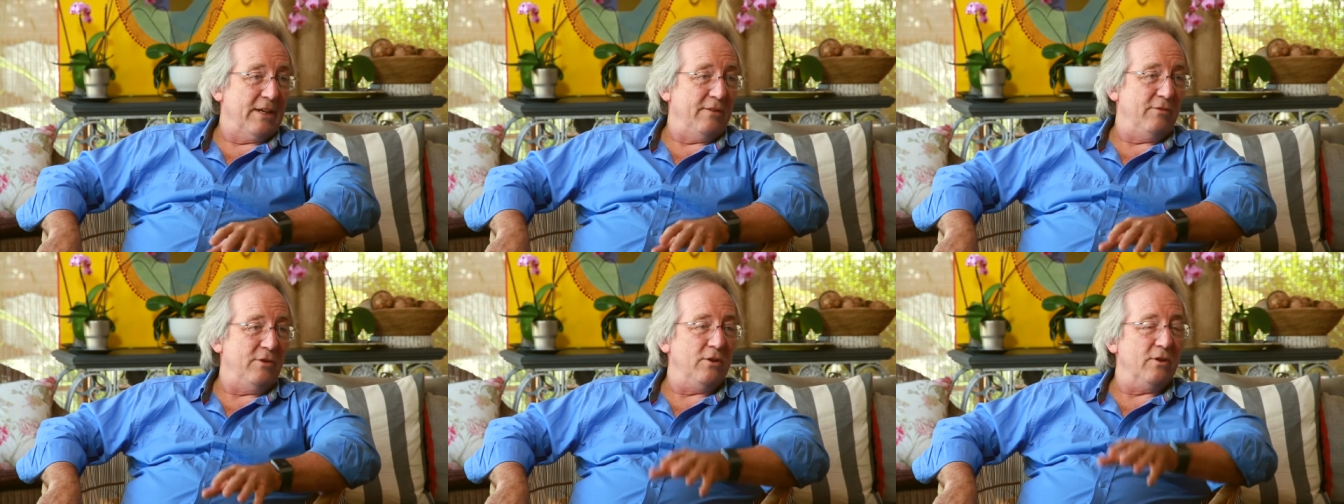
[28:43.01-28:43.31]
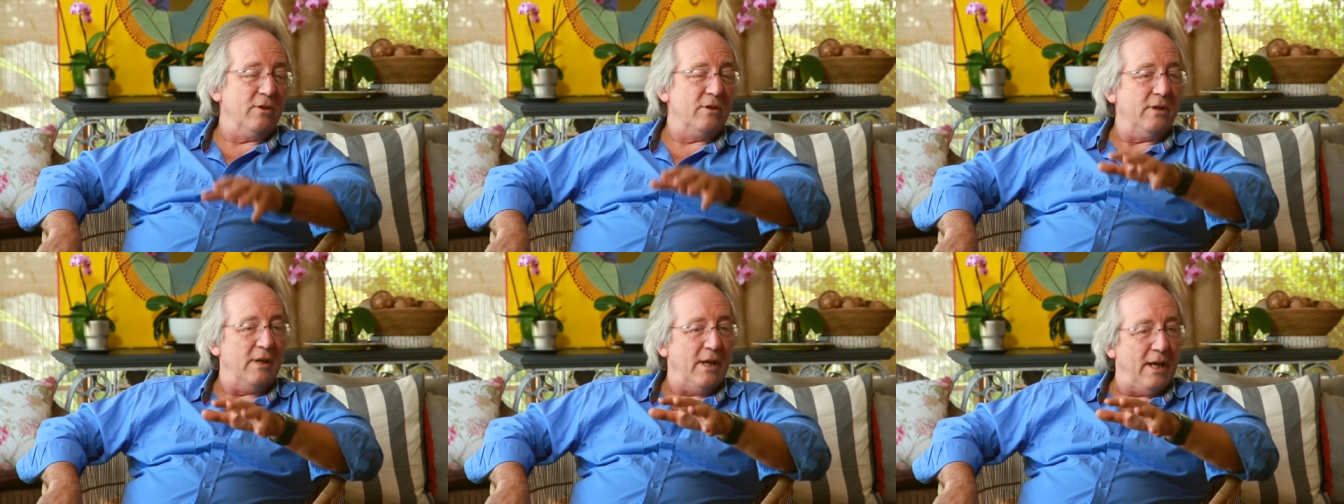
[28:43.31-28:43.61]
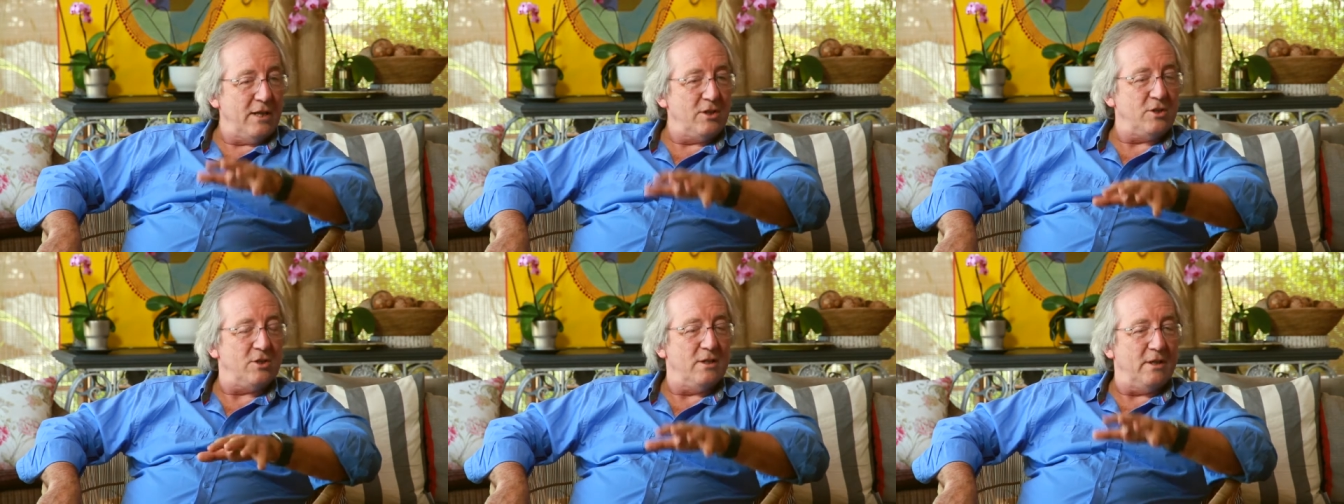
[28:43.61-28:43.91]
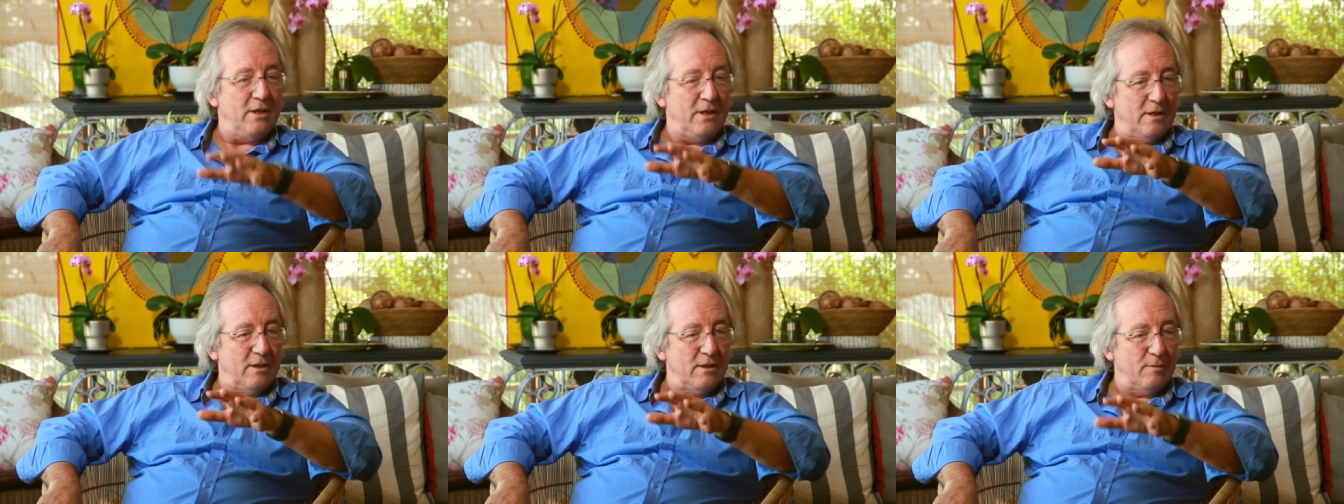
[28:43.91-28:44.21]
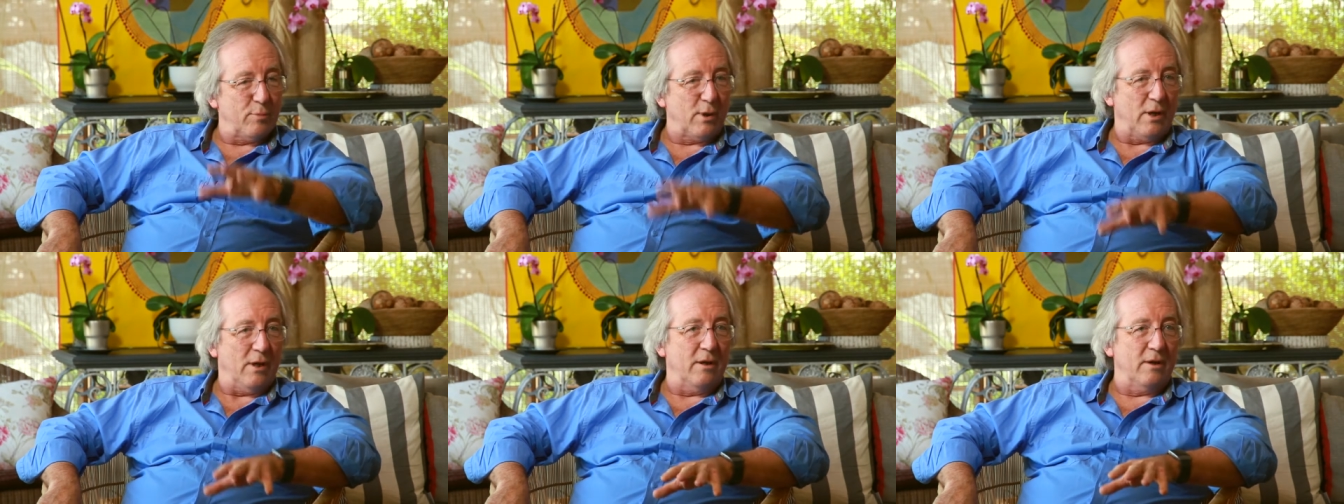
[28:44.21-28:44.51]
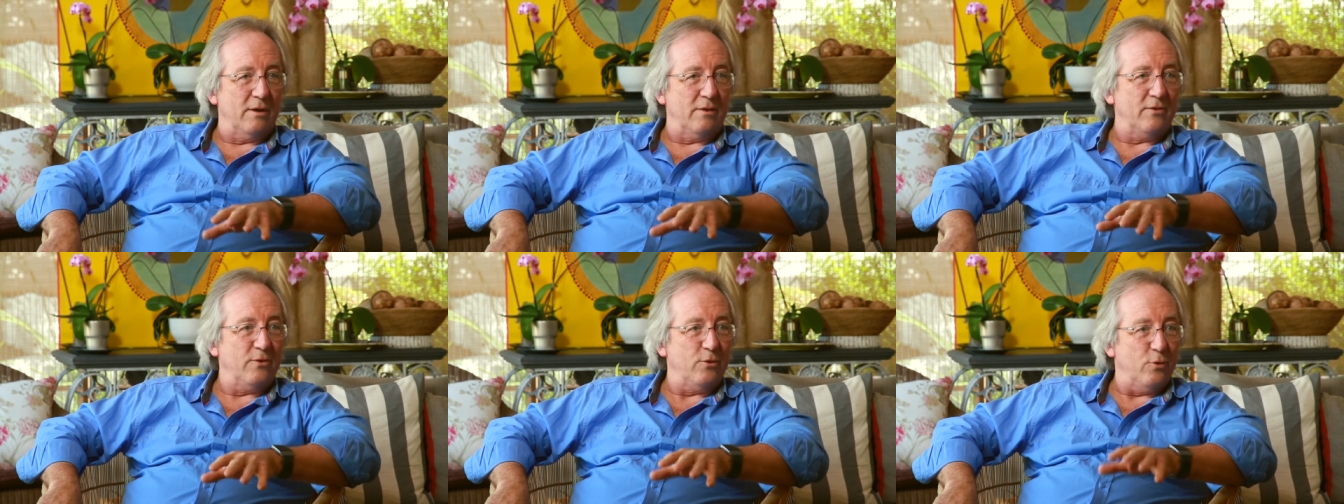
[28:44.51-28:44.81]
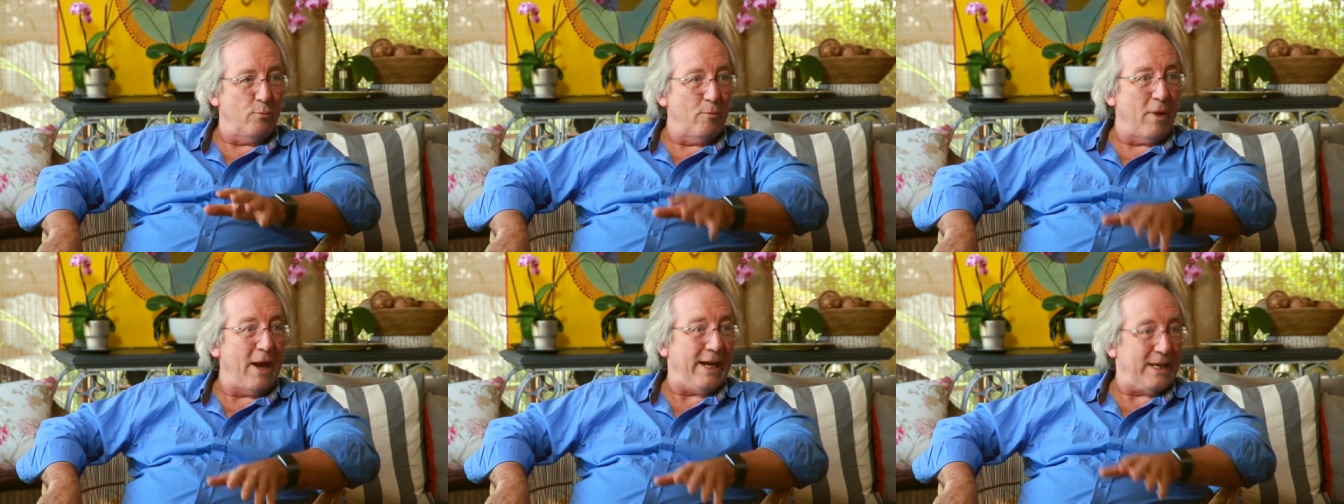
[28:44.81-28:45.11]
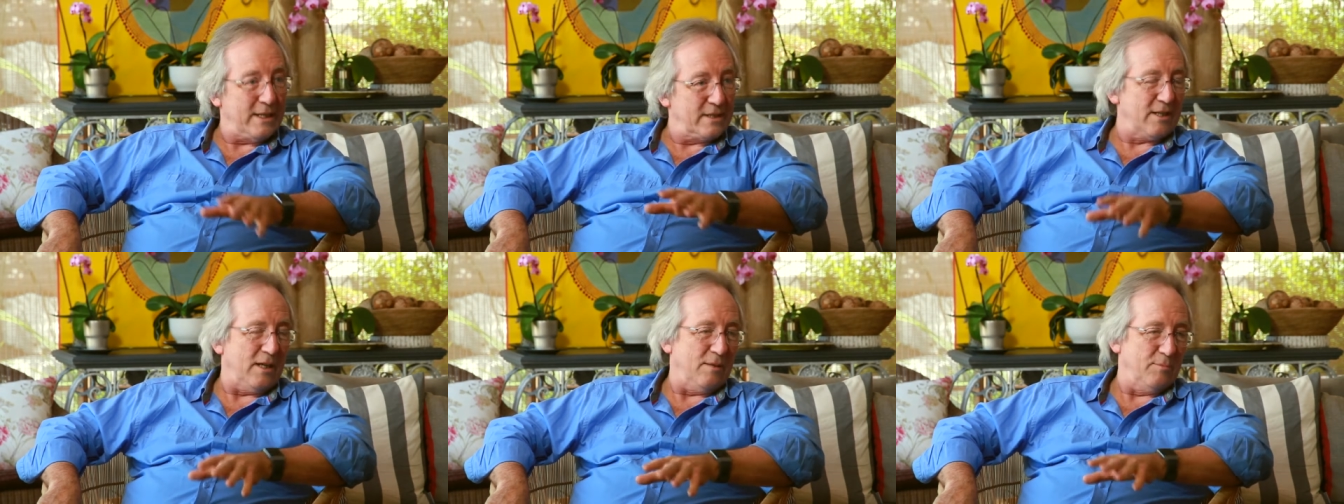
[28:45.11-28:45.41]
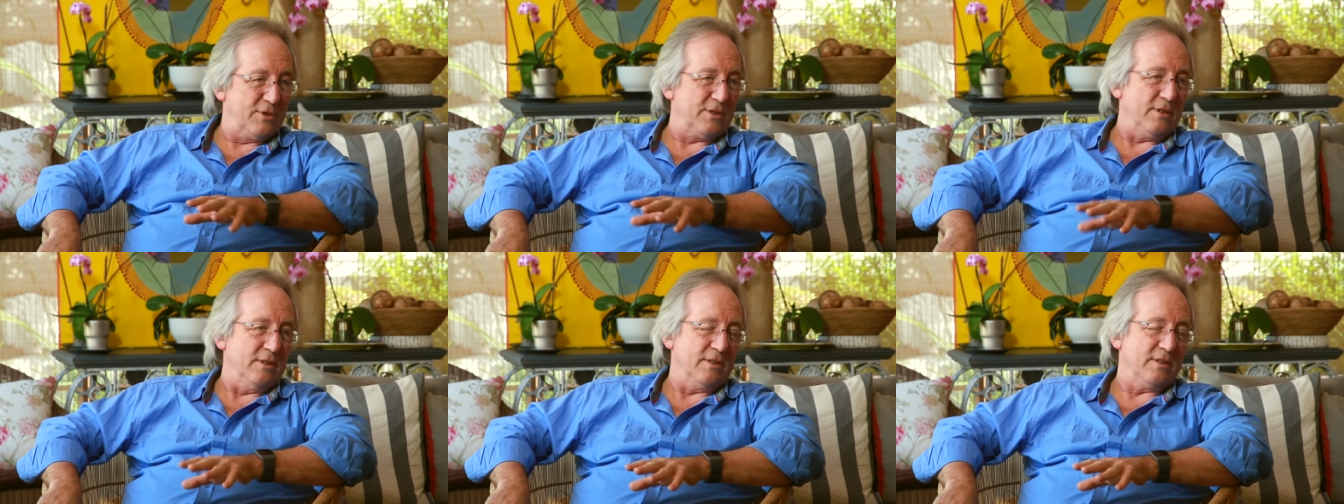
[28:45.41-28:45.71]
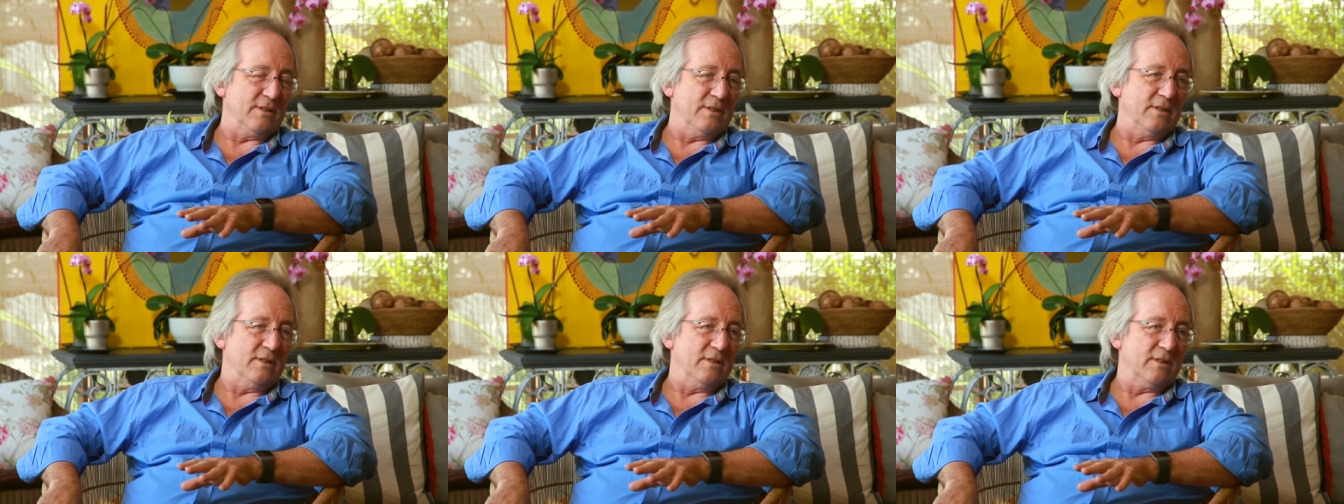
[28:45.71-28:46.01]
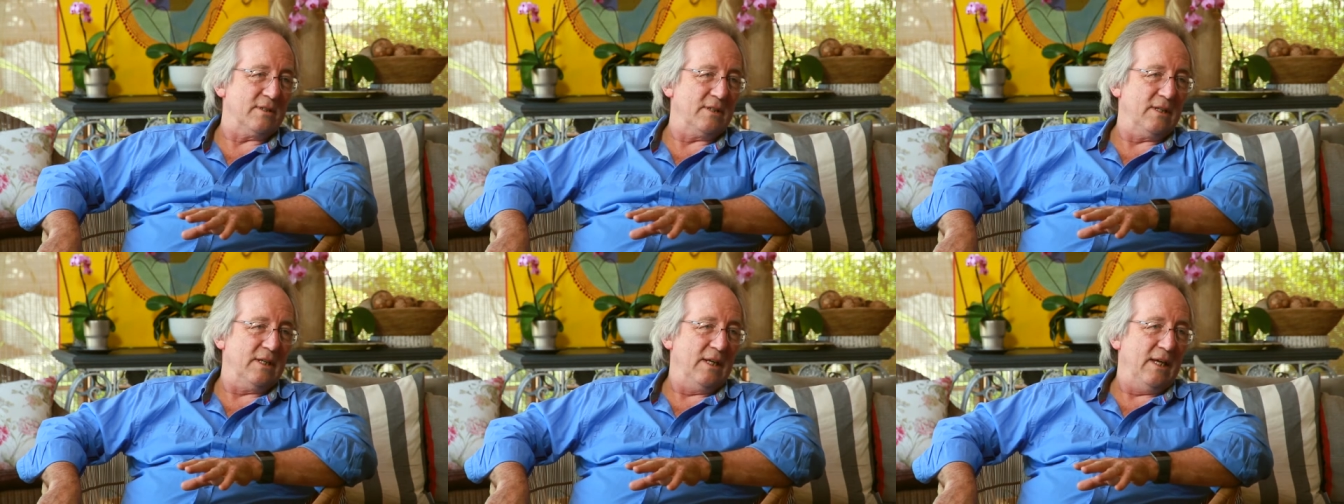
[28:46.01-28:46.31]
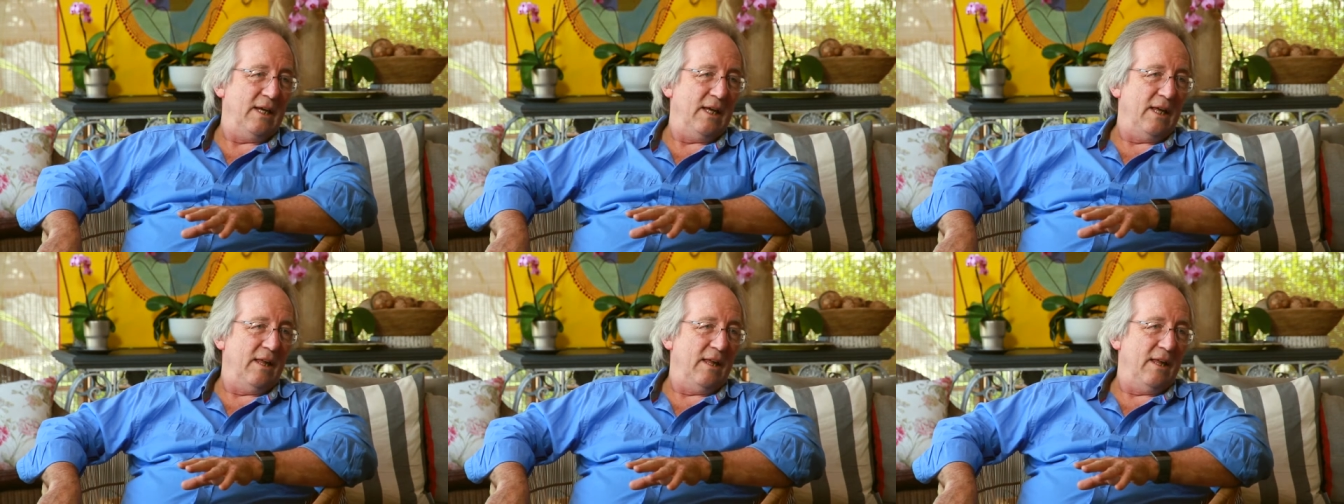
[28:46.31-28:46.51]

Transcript: Yeah. If you can engineer a plant to make substances